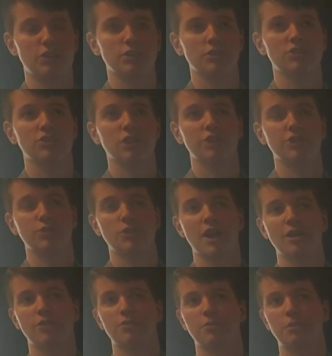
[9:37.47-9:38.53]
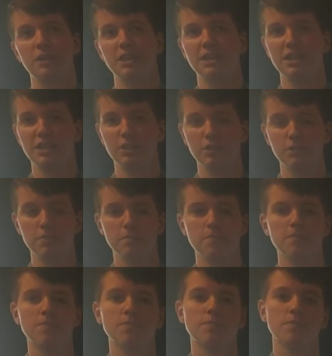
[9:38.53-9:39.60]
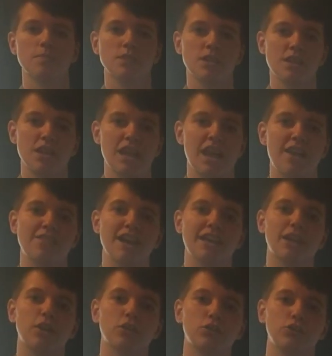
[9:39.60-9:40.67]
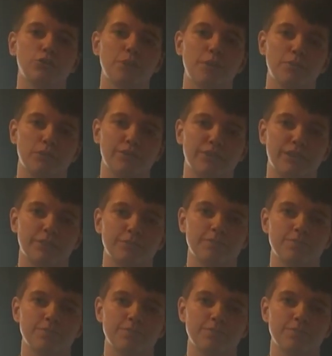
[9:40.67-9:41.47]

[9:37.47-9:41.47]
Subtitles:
Sergeant Ryder for being here, and that concludes my briefing.